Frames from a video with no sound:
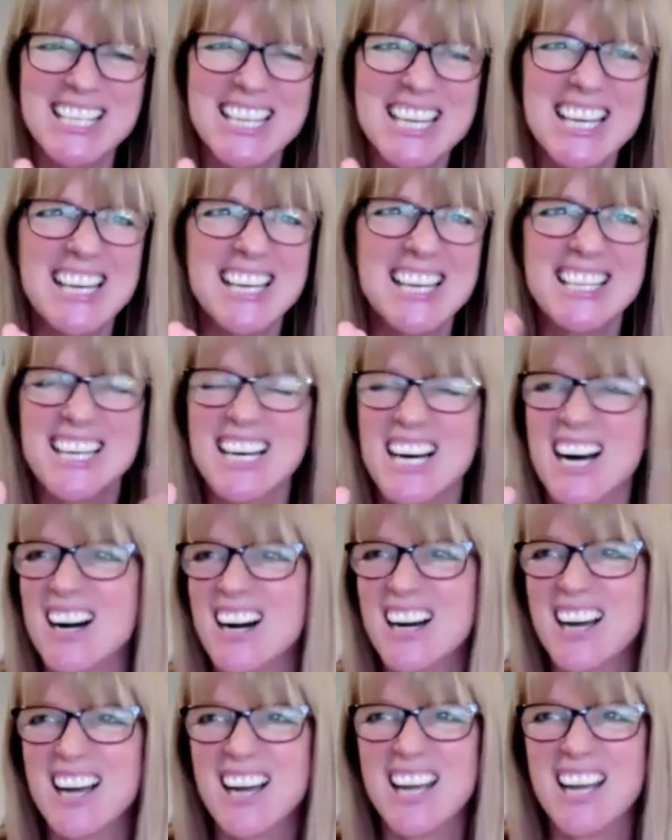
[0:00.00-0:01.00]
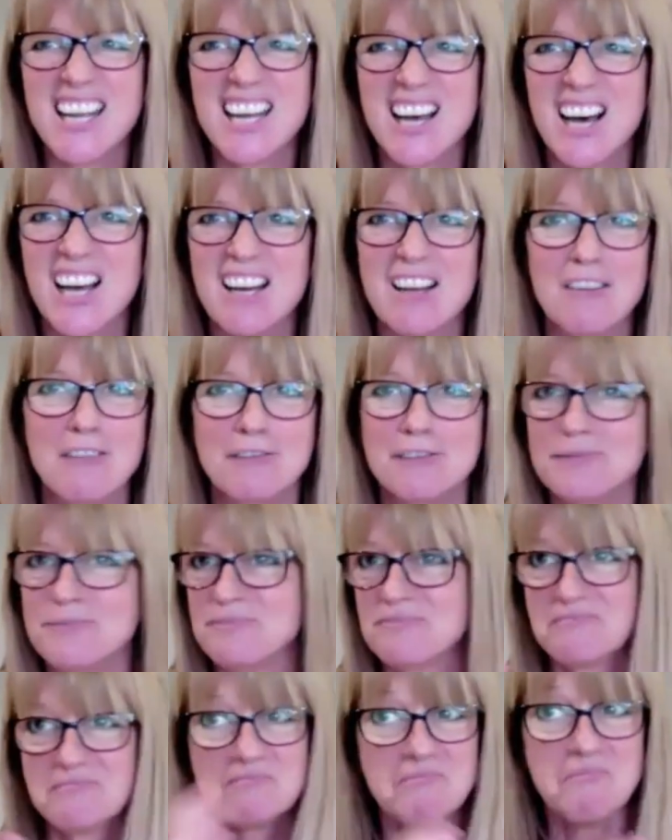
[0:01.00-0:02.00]
he did i kind of
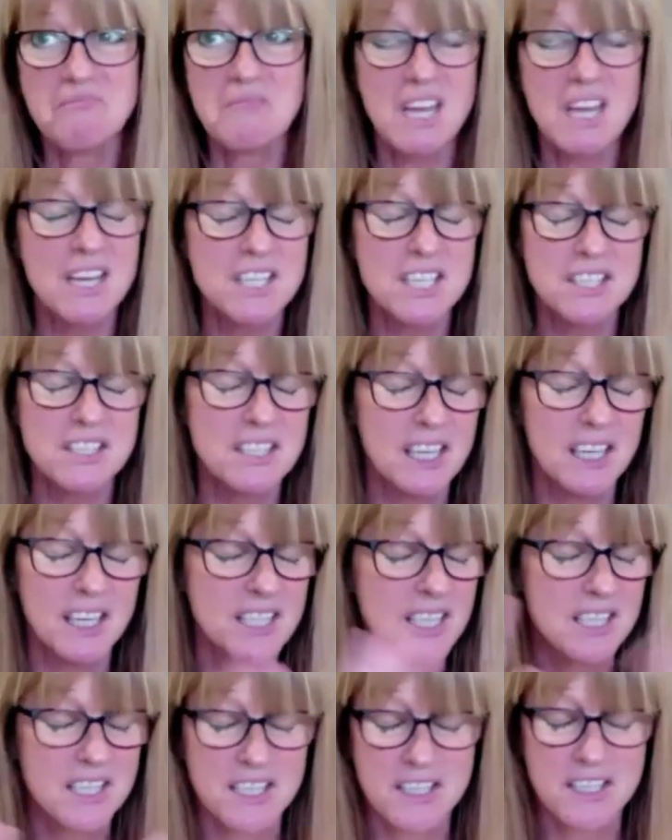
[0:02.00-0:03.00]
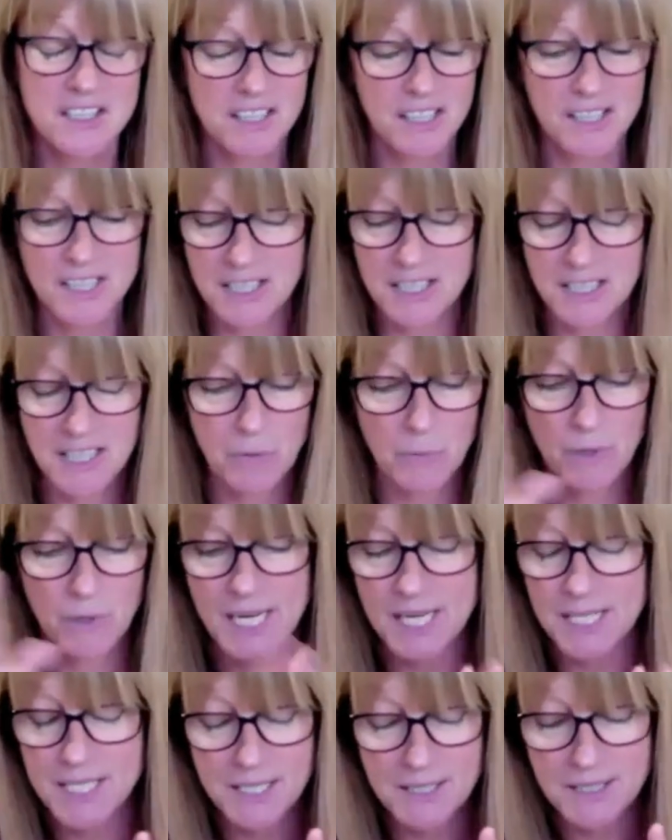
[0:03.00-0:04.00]
just i just i didn't know what
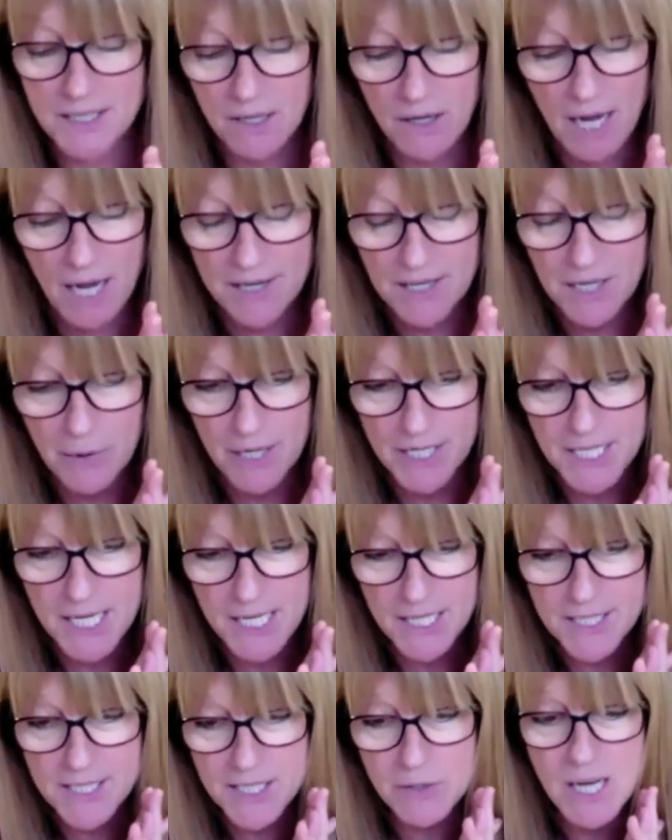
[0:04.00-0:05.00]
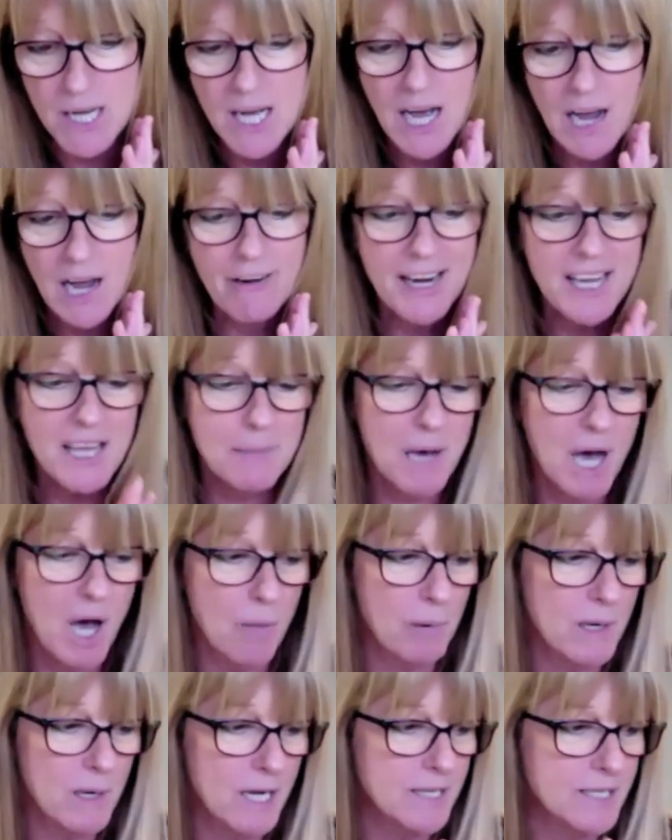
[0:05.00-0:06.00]
he did so i had no idea so i rang him
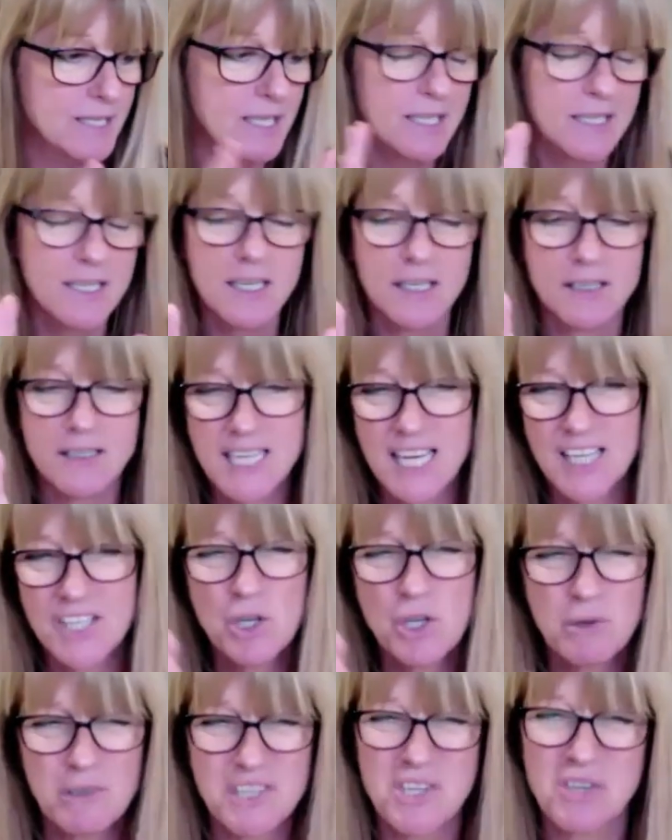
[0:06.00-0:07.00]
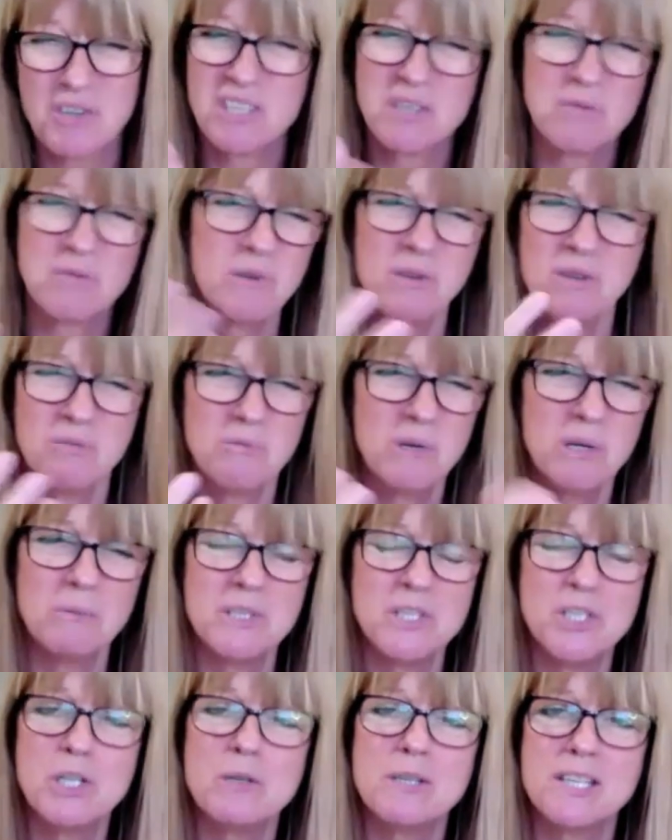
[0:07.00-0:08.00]
up and i said you know dad you're a doctor what what
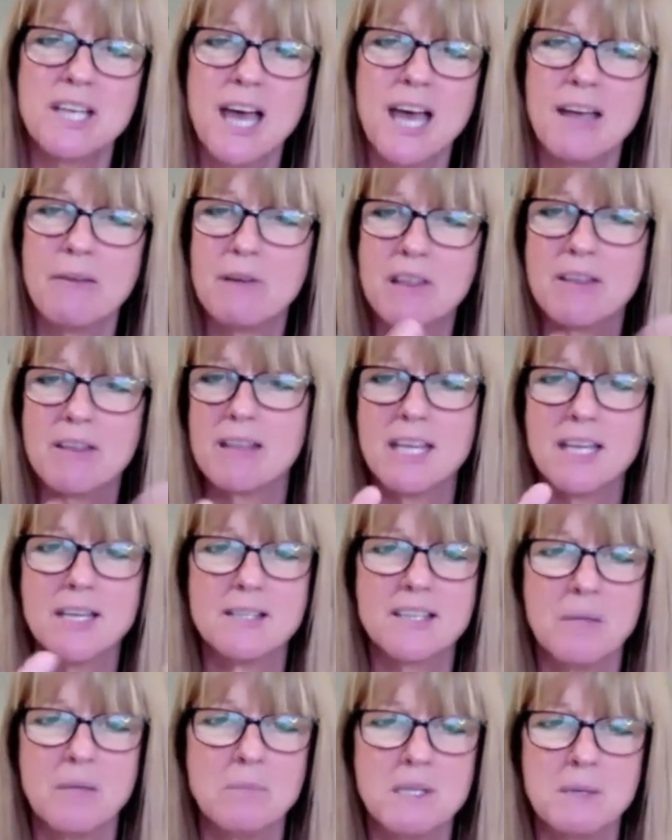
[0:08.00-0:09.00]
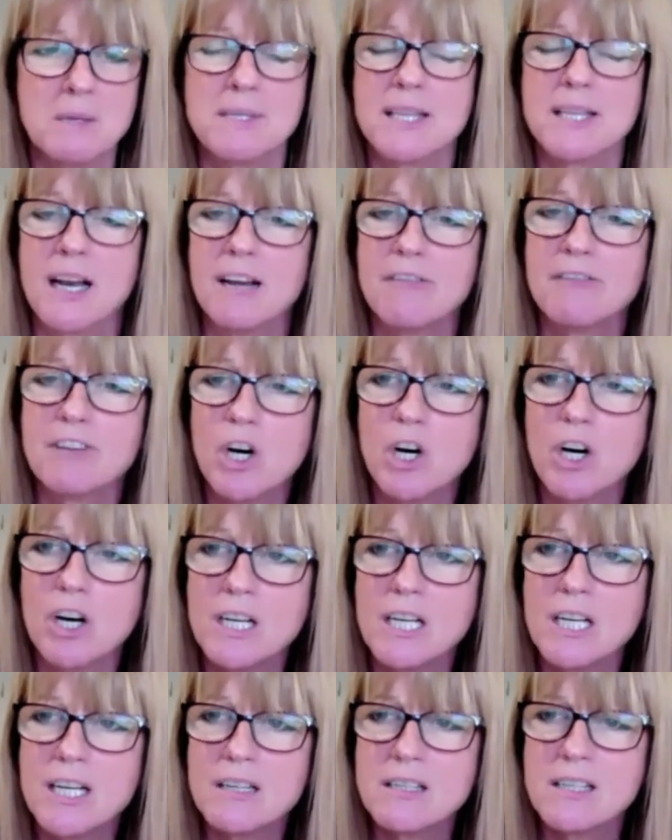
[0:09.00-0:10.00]
would you say with these symptoms that i've got
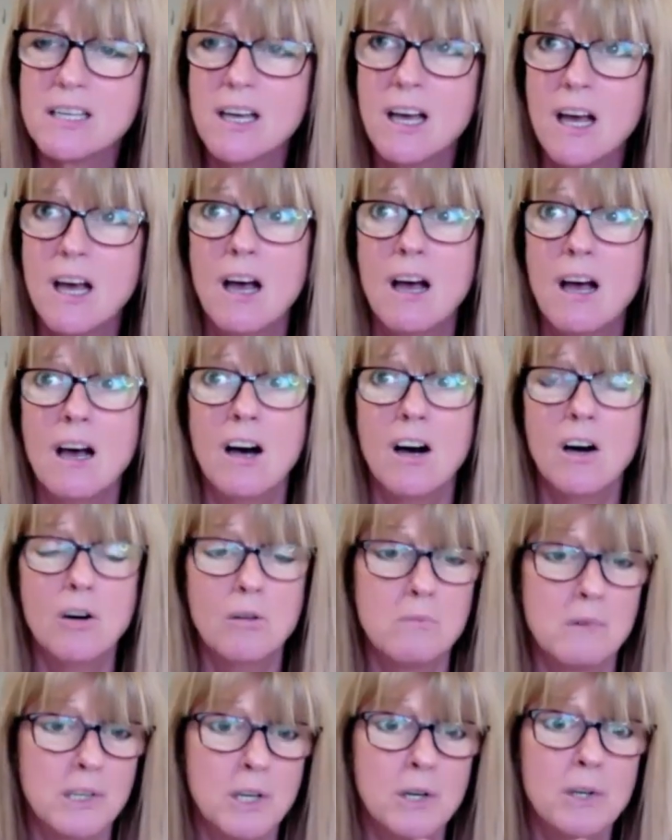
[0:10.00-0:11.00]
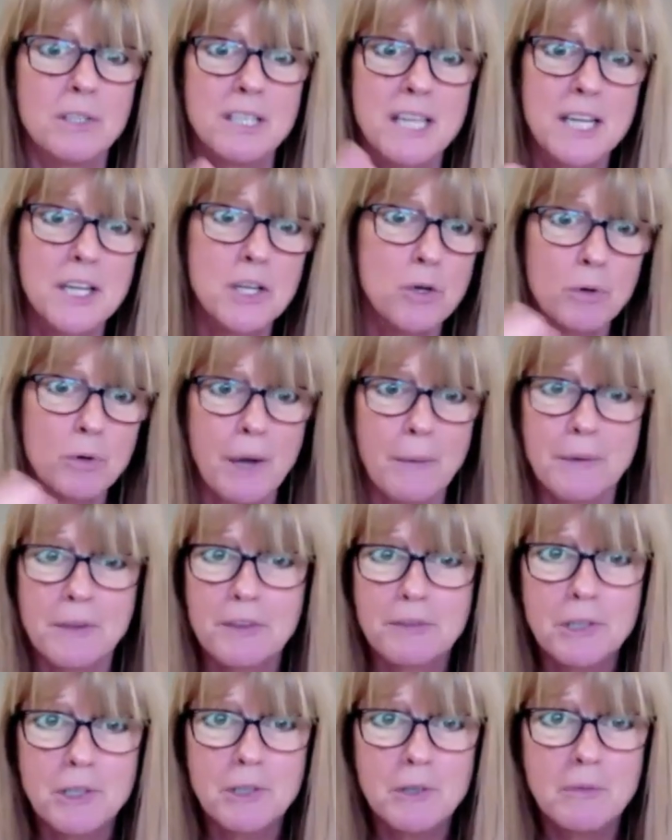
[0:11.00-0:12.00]
and he goes oh god nick you're going
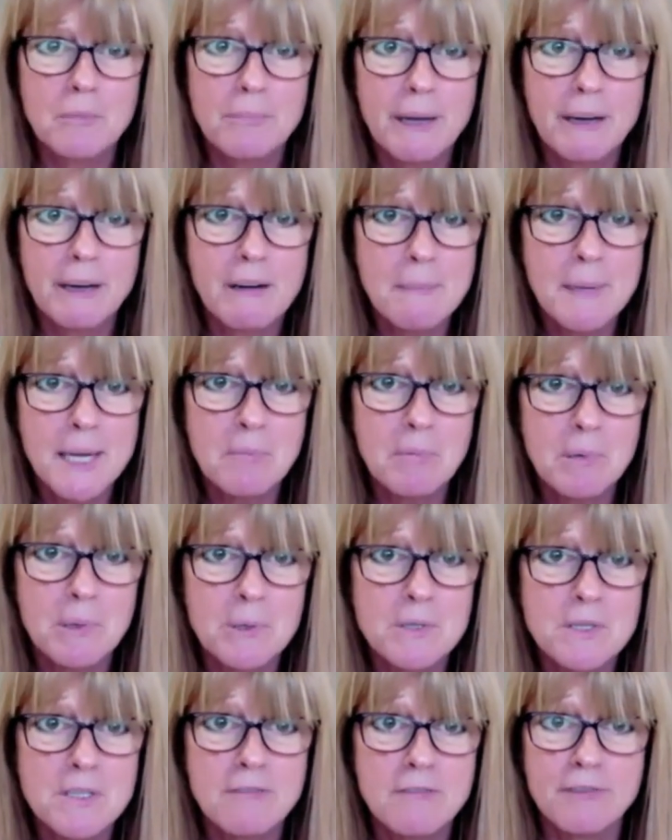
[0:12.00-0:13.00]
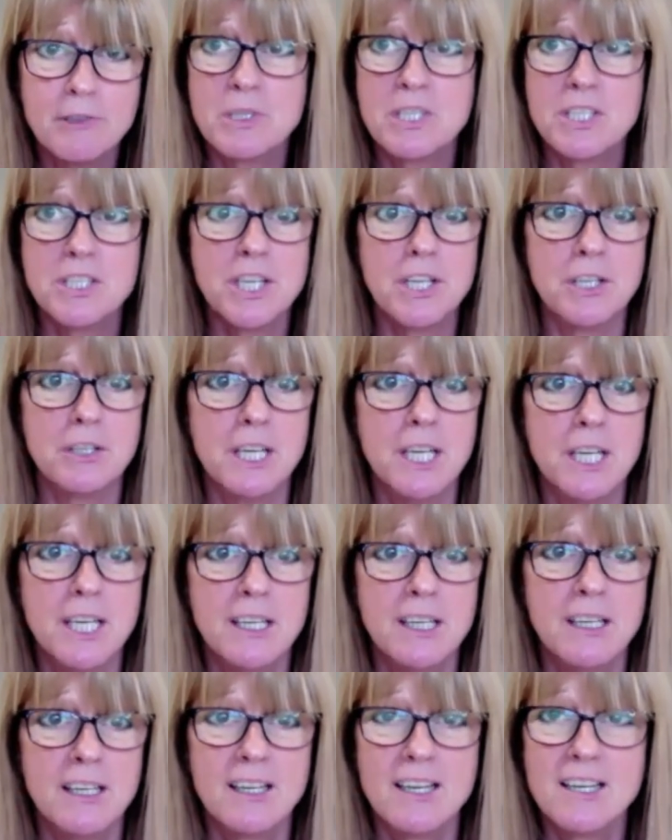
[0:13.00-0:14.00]
through perimenopause you're 42
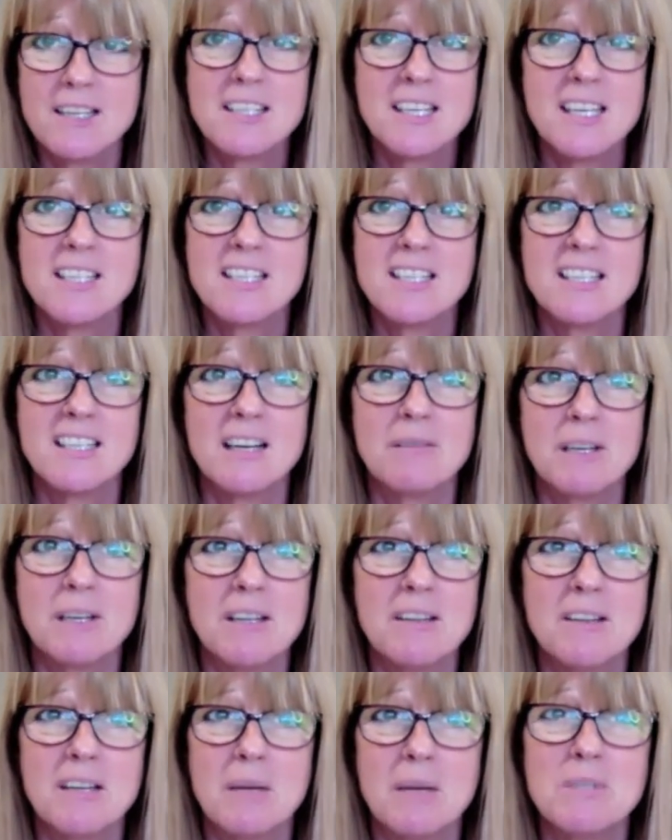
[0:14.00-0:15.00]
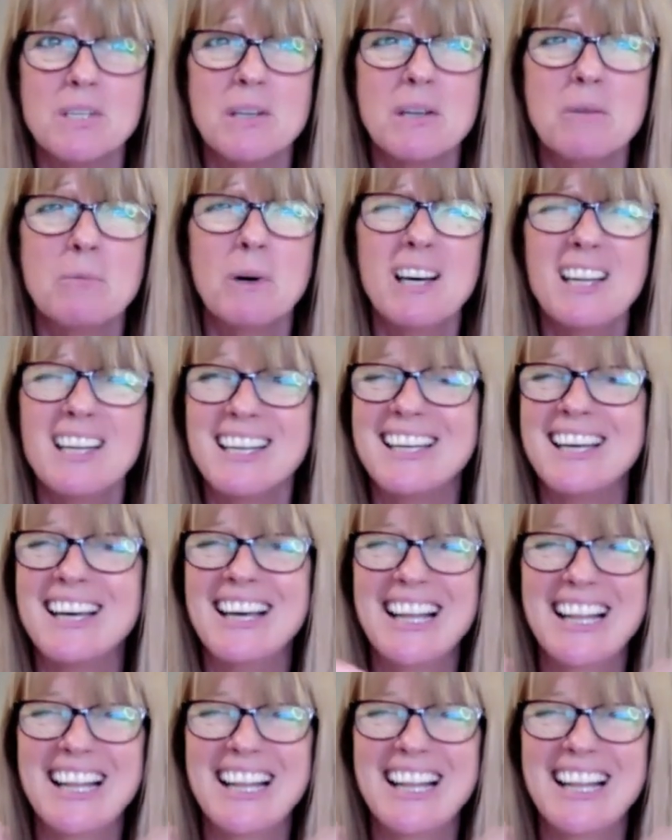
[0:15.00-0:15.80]
and i said i'm going i'm doing what